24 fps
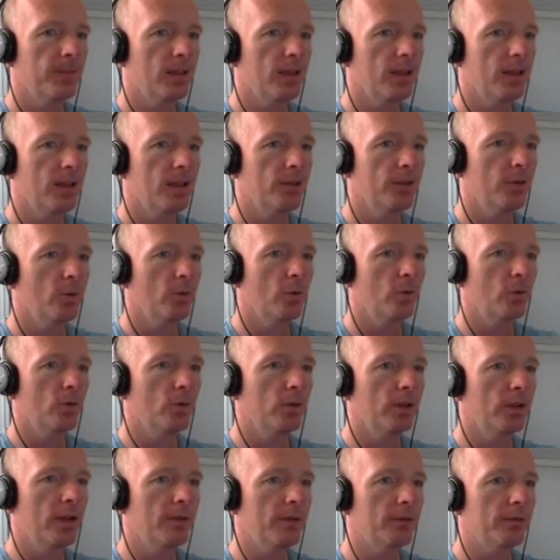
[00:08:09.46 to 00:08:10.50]
And the whole
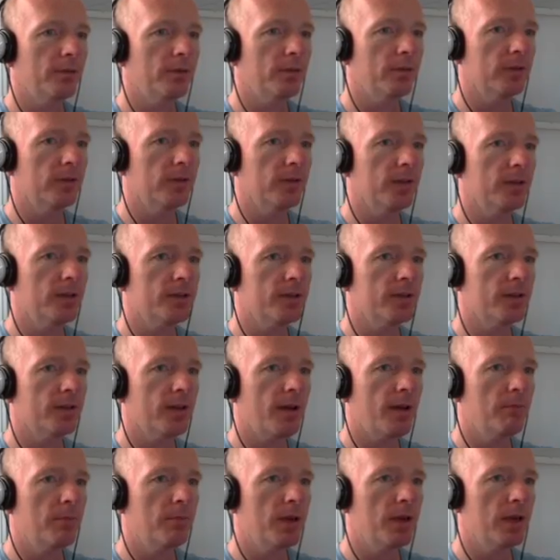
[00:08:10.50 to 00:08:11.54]
level isn't
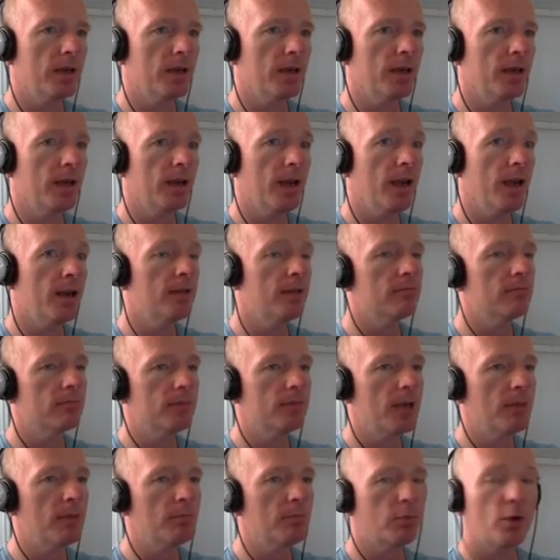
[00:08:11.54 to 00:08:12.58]
that big. Again,
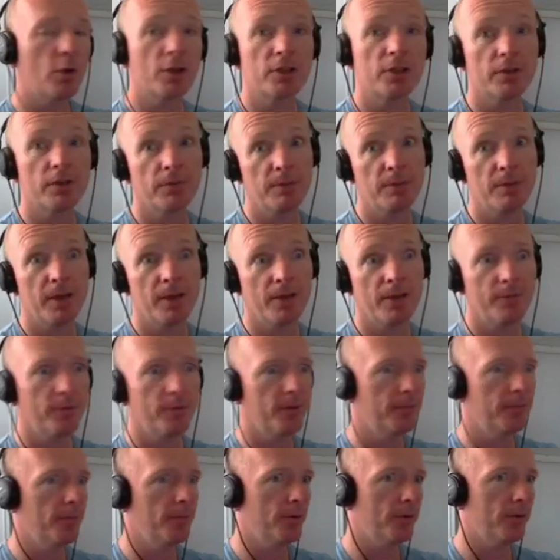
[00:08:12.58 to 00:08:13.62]
impressively big for
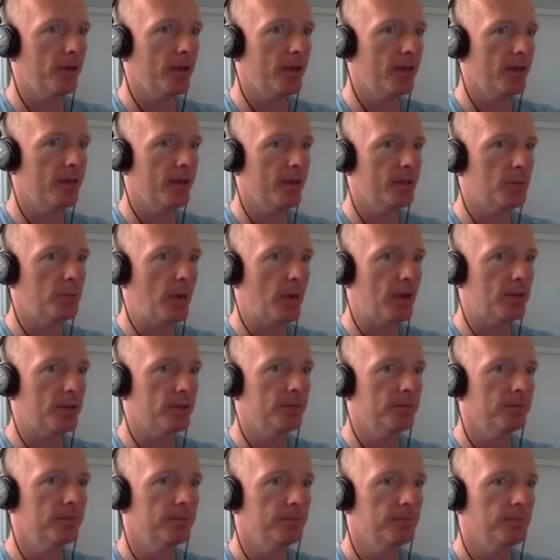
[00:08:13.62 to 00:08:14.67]
a 48K
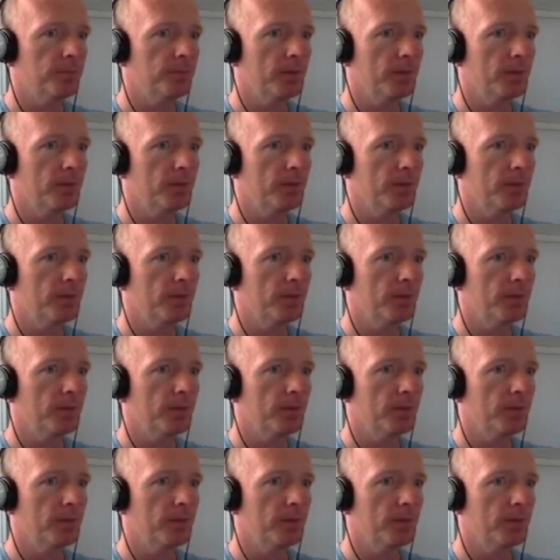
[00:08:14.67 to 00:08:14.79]
Spectrum.